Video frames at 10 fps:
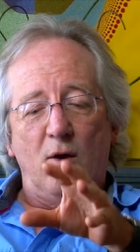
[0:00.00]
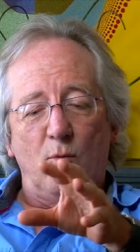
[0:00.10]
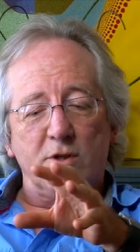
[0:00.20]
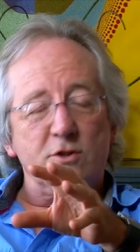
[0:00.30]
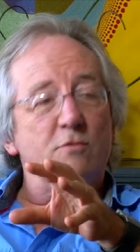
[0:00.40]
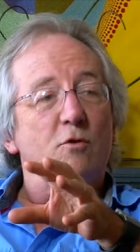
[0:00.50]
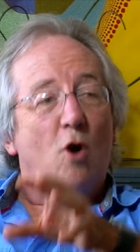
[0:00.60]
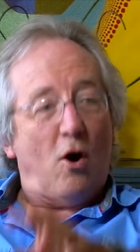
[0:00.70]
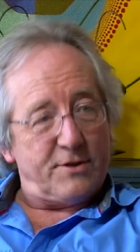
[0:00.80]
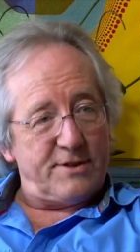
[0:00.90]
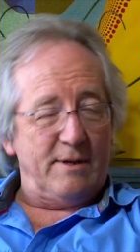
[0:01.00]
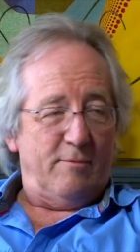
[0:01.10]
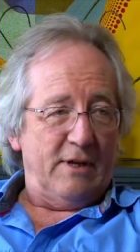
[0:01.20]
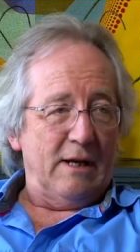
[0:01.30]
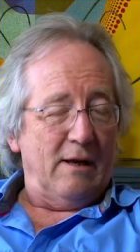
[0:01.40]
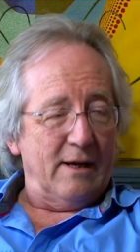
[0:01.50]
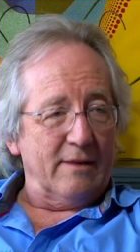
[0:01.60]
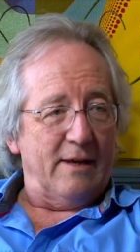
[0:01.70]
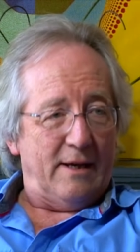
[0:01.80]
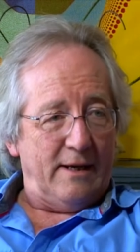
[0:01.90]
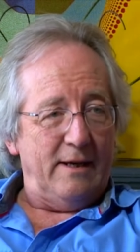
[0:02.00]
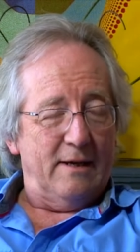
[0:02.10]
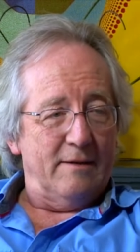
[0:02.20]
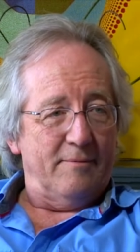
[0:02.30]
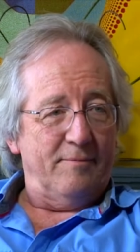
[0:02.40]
Once you've got something like that here,